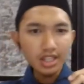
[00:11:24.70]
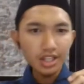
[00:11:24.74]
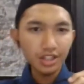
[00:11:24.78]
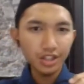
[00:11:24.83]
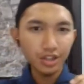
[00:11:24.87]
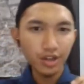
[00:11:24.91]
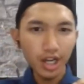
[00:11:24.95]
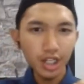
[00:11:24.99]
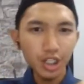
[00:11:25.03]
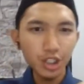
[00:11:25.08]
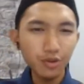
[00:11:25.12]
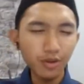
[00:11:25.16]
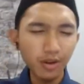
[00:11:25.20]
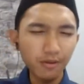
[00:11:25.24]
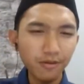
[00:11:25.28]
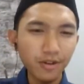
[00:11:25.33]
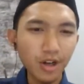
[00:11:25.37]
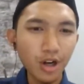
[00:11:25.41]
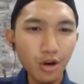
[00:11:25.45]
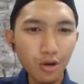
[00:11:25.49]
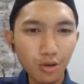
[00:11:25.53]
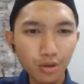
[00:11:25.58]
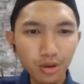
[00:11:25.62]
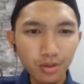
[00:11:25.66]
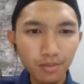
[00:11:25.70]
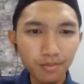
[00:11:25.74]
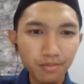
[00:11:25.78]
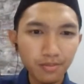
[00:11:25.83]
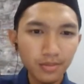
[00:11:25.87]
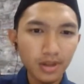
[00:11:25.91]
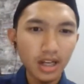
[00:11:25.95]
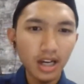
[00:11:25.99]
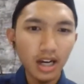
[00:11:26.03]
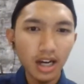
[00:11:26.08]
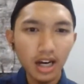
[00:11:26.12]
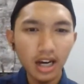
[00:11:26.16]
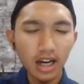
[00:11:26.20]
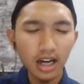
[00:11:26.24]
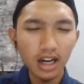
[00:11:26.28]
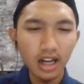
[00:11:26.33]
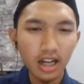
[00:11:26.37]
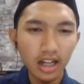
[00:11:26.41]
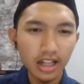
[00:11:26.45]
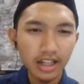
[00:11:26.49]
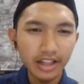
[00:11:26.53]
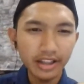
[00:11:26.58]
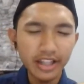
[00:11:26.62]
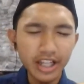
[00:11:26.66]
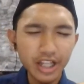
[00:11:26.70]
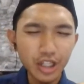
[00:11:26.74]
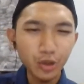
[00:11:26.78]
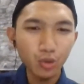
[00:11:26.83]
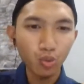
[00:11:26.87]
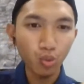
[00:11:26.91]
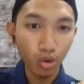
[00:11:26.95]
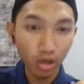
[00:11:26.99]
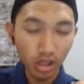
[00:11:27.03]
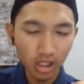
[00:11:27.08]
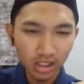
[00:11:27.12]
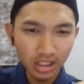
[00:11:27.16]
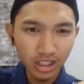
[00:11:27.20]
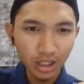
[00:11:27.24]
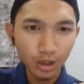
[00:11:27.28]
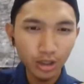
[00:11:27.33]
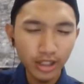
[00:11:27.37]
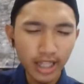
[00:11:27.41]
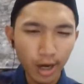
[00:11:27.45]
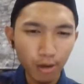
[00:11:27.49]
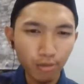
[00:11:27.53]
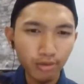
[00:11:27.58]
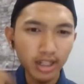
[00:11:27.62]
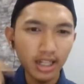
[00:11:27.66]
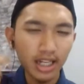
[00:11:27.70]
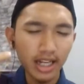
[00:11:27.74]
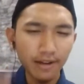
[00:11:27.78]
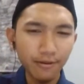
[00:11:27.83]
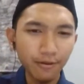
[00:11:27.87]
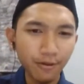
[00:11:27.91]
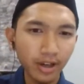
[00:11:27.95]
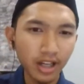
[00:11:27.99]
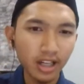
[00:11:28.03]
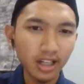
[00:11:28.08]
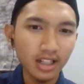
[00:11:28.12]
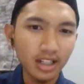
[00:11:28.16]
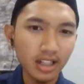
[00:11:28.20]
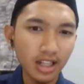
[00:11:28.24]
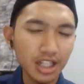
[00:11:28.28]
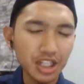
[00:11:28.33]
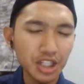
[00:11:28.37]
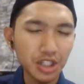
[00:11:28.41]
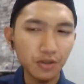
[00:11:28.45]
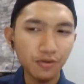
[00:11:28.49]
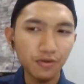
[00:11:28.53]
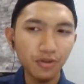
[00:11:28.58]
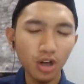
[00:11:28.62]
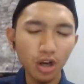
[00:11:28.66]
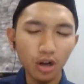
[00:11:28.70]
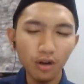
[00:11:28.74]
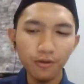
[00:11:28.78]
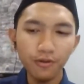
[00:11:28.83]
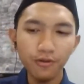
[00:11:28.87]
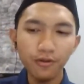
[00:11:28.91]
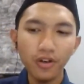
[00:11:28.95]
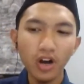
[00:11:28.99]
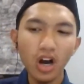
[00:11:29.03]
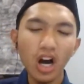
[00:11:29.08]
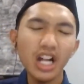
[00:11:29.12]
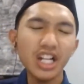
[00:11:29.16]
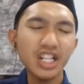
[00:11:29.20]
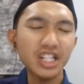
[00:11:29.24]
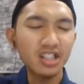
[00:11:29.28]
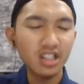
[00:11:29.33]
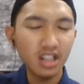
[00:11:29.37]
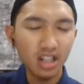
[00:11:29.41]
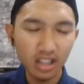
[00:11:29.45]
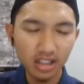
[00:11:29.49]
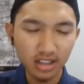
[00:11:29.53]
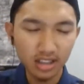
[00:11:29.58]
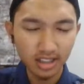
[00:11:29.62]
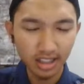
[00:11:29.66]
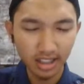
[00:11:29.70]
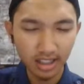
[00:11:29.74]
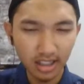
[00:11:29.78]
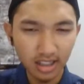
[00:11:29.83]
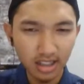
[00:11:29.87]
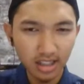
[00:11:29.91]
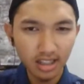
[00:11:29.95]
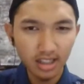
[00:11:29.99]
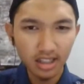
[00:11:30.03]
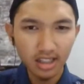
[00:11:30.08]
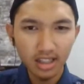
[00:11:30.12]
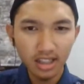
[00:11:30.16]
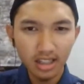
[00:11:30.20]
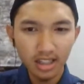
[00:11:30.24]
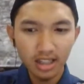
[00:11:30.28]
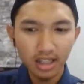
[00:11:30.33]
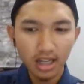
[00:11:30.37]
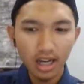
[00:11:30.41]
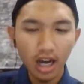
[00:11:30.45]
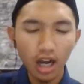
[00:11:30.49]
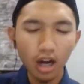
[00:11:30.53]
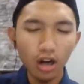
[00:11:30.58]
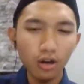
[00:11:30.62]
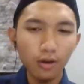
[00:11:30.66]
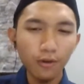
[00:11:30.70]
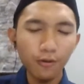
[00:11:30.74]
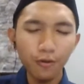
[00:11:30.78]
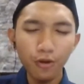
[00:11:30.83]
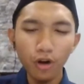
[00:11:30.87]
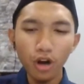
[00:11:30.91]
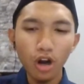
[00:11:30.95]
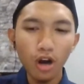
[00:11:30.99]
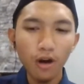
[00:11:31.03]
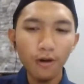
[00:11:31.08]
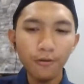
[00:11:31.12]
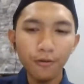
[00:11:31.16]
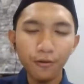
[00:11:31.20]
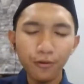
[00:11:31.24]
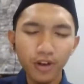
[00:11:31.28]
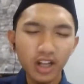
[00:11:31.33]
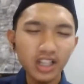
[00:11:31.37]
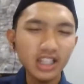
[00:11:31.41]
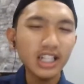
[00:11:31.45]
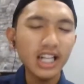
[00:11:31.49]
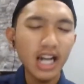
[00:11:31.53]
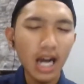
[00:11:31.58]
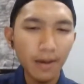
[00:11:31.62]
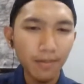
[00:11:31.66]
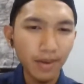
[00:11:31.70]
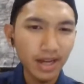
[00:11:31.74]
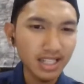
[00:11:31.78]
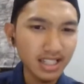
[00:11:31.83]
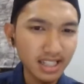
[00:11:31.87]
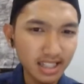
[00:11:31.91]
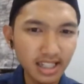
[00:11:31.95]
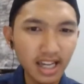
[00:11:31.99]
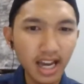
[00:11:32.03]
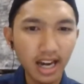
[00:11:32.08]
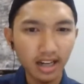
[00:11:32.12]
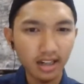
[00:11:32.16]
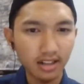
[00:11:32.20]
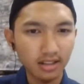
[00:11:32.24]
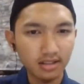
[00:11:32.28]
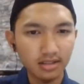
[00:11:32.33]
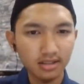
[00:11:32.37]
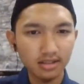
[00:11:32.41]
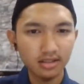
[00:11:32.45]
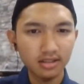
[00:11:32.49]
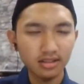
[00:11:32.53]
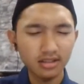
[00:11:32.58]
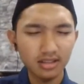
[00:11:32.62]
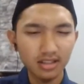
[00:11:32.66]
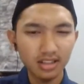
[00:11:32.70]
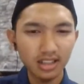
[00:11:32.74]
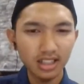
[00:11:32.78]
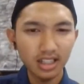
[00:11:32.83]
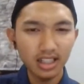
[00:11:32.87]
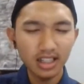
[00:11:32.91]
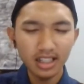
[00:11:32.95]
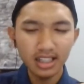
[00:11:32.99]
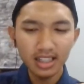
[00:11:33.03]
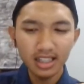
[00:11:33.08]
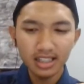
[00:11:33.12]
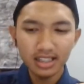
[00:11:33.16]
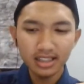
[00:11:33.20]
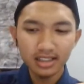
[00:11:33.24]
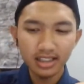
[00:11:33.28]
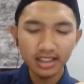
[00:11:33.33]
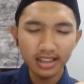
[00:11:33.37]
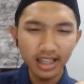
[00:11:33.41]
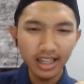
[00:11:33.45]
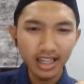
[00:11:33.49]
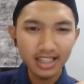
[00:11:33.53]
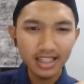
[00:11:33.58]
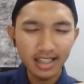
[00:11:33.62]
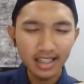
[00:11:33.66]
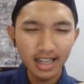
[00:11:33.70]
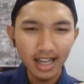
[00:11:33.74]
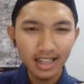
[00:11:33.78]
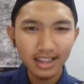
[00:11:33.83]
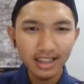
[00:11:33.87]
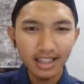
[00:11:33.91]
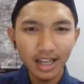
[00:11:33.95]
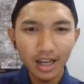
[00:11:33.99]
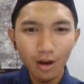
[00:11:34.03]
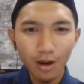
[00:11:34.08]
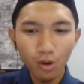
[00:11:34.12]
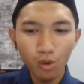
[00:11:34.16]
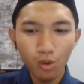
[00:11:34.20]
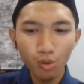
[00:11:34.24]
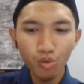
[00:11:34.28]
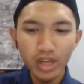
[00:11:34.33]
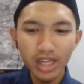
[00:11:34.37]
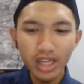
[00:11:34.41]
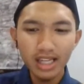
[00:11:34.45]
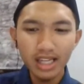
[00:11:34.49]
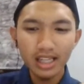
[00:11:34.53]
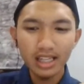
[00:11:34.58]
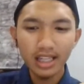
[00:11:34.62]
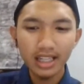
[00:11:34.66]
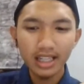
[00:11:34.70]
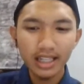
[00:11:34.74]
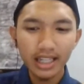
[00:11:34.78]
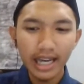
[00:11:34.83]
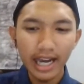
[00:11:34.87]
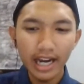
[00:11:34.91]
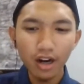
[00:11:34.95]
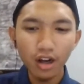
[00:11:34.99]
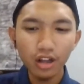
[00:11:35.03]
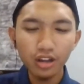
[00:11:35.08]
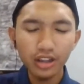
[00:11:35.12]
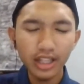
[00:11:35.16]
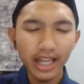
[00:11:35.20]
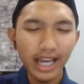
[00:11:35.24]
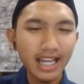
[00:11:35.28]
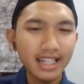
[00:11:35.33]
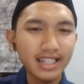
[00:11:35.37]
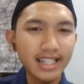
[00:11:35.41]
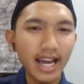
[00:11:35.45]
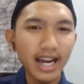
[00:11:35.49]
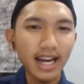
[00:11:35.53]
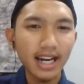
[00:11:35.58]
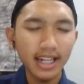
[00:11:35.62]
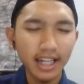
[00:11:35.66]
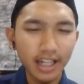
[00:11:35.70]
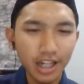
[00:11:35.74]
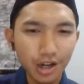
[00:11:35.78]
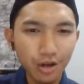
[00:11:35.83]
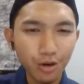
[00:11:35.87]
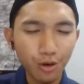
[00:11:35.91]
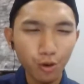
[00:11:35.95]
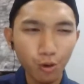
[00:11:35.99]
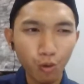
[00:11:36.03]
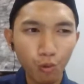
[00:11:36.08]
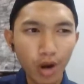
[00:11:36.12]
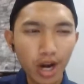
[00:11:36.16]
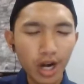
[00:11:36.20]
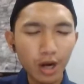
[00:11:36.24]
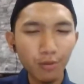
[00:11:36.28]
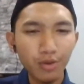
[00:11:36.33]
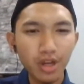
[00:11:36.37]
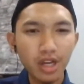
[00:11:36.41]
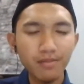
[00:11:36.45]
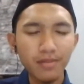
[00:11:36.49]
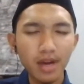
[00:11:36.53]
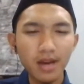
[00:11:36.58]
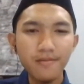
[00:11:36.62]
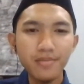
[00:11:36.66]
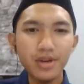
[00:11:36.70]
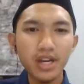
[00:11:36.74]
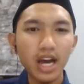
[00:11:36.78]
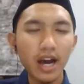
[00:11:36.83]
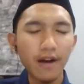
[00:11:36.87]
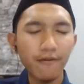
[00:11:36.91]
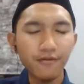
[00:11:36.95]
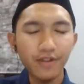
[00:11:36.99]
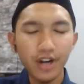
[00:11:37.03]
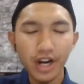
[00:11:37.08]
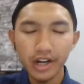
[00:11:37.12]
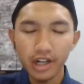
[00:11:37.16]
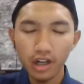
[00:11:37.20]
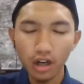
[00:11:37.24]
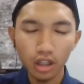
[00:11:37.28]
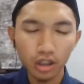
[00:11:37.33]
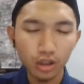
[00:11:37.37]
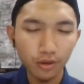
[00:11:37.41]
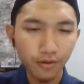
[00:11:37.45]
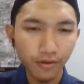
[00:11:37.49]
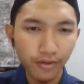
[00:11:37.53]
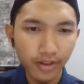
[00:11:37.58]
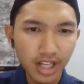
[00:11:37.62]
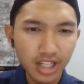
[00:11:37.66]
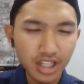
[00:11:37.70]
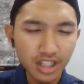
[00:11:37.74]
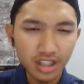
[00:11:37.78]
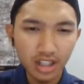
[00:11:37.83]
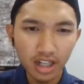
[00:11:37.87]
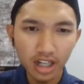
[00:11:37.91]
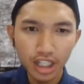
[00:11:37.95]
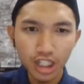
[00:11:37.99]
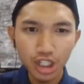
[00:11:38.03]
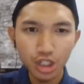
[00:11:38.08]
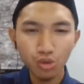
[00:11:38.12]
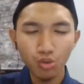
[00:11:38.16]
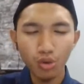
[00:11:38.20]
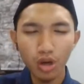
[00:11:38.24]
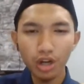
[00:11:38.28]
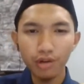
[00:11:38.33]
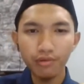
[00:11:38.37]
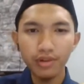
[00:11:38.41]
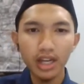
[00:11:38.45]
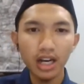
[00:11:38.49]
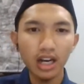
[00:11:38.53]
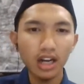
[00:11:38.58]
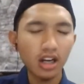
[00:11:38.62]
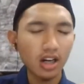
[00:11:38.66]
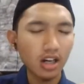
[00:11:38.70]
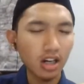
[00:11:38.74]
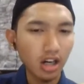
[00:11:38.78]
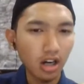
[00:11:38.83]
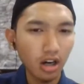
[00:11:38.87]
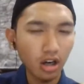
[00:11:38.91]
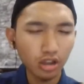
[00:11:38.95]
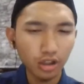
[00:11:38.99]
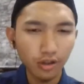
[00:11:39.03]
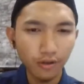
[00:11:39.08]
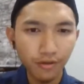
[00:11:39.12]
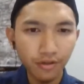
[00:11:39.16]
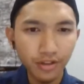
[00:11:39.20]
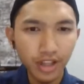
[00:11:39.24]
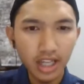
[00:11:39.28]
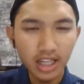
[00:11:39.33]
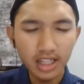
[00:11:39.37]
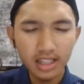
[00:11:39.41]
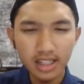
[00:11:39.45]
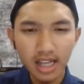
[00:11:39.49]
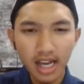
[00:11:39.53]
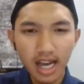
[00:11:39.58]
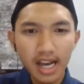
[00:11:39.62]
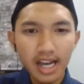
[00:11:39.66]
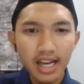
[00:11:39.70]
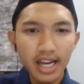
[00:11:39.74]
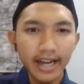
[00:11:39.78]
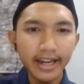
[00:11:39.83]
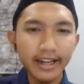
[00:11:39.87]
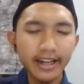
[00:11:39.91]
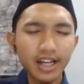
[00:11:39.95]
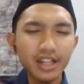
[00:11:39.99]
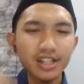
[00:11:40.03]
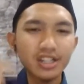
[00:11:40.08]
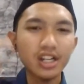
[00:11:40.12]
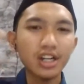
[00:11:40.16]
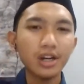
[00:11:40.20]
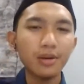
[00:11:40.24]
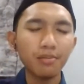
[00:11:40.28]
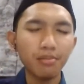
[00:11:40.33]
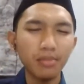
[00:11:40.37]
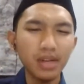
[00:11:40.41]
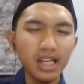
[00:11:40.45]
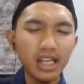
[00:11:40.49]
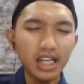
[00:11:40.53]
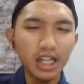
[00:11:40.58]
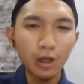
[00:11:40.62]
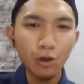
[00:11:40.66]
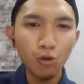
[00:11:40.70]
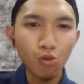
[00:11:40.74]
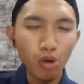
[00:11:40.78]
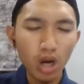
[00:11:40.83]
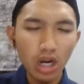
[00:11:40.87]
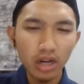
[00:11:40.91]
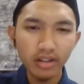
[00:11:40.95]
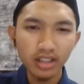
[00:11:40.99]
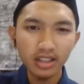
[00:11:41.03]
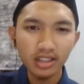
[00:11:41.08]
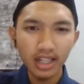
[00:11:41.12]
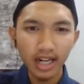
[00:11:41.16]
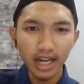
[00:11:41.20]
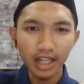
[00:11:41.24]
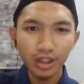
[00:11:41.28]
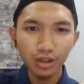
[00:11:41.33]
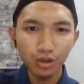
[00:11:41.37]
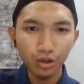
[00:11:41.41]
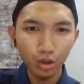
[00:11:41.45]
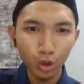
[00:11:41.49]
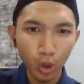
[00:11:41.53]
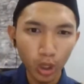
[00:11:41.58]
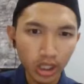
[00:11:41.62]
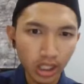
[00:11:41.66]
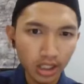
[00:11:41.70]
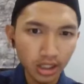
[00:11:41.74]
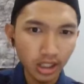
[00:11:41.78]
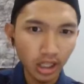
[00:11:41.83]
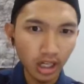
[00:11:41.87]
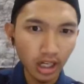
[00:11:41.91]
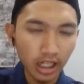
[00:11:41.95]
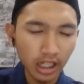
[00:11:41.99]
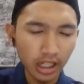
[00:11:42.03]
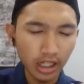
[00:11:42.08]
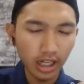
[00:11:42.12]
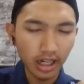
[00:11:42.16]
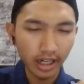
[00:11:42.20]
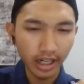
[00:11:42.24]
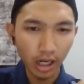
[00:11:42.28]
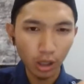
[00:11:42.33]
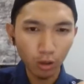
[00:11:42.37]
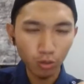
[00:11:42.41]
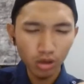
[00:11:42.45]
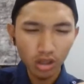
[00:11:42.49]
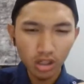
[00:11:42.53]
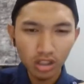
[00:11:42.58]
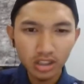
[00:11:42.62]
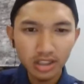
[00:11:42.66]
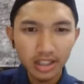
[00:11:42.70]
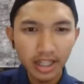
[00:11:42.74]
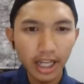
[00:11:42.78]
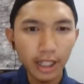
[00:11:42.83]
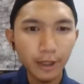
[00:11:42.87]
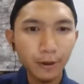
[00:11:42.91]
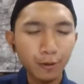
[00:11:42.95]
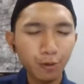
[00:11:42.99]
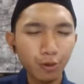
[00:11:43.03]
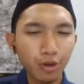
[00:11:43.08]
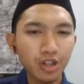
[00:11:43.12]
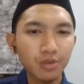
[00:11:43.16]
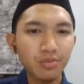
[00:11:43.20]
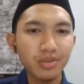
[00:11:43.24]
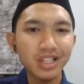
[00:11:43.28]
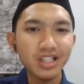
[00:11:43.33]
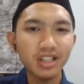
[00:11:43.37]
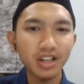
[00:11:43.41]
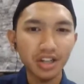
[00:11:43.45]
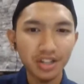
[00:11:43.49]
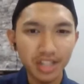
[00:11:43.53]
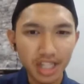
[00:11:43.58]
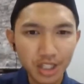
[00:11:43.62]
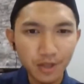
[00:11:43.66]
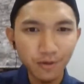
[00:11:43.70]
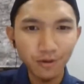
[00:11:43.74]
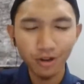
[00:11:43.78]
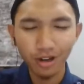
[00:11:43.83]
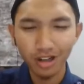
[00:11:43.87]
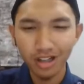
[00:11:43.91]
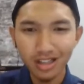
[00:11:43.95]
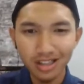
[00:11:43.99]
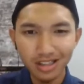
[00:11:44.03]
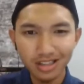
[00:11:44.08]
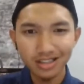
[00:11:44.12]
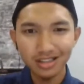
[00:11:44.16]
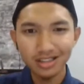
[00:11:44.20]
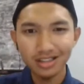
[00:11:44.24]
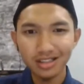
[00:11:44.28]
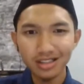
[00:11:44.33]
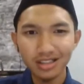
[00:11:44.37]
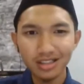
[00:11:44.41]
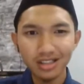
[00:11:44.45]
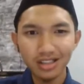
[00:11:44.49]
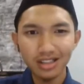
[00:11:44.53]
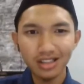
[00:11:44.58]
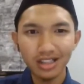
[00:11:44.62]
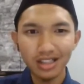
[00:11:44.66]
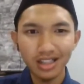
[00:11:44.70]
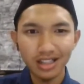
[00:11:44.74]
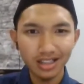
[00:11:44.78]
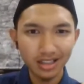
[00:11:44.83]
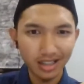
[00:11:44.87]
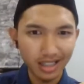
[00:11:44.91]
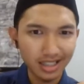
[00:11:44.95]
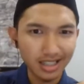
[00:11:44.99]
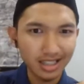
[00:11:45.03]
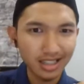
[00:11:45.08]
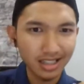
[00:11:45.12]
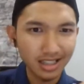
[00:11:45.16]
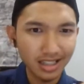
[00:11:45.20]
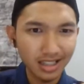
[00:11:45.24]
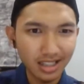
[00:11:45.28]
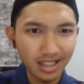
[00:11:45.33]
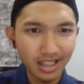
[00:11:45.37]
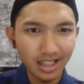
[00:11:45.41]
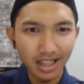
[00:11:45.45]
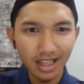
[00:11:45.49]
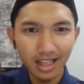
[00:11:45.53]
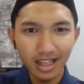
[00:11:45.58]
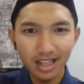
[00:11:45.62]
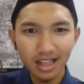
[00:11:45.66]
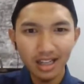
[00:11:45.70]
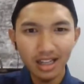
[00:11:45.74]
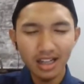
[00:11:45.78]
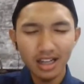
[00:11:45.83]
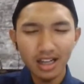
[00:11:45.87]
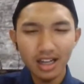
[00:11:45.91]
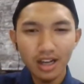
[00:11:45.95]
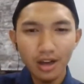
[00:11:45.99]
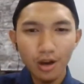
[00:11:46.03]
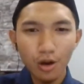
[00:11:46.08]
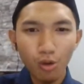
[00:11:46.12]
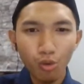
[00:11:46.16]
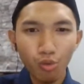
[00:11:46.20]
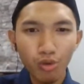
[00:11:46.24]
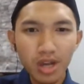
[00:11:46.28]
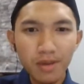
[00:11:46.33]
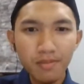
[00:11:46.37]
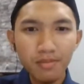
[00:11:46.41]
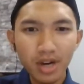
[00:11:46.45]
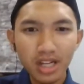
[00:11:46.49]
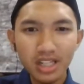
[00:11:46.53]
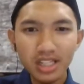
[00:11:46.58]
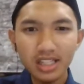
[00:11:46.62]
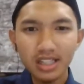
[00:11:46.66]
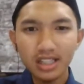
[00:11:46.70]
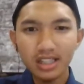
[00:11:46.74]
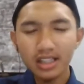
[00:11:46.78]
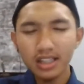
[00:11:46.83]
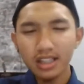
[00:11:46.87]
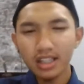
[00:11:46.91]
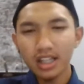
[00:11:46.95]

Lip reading: So as we've known, this world that we live in is full of uncertainty, full of ketidakpastian. The thing is that we cannot exactly know when we maybe have done a lot of research, when we learn a lot of things. It doesn't mean when we try to do it in the real world, it would be successful. Yes. We must,